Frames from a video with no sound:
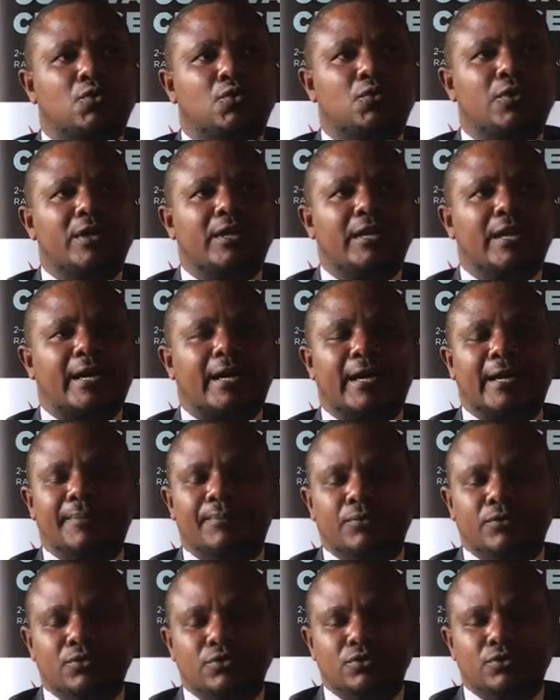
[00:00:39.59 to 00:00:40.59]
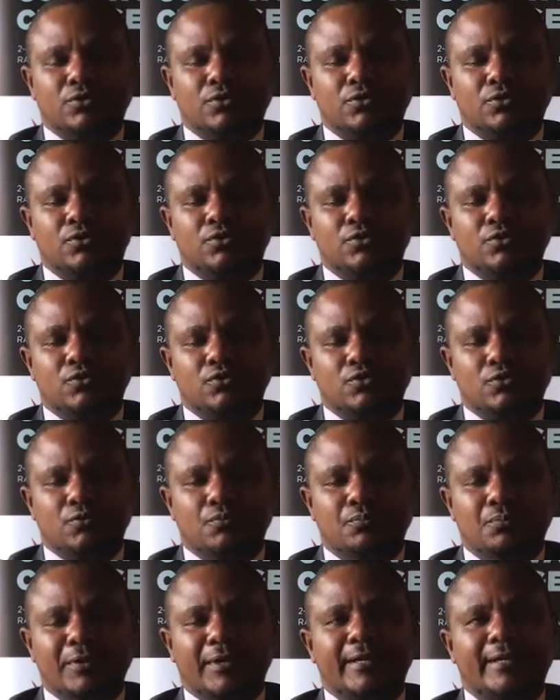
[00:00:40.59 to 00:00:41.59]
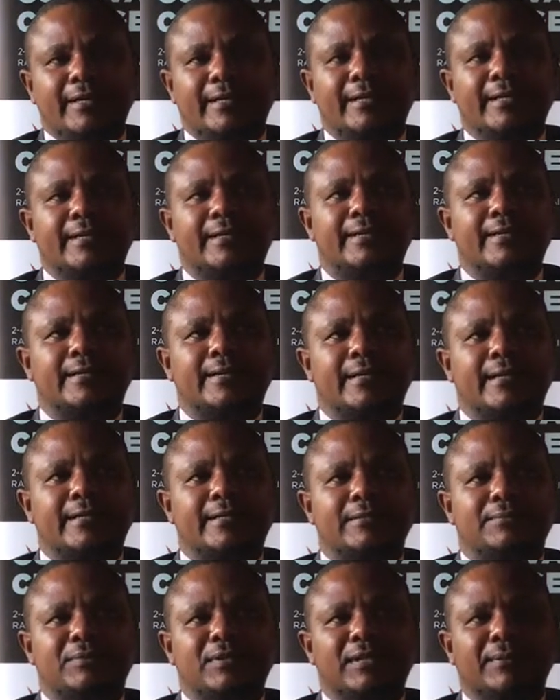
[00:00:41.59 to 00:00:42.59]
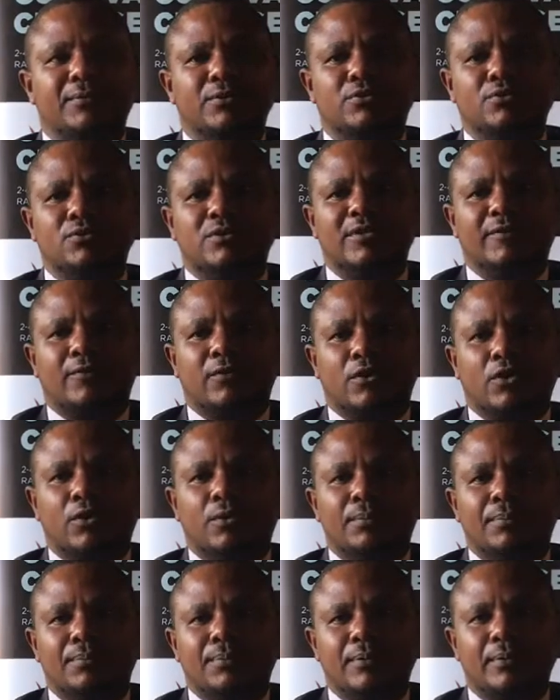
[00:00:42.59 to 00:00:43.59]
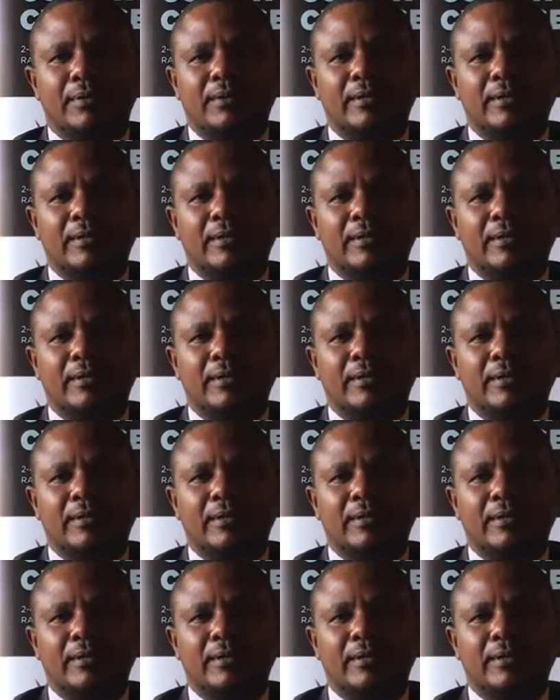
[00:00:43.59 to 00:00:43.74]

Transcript: we are able to bring in and be able to develop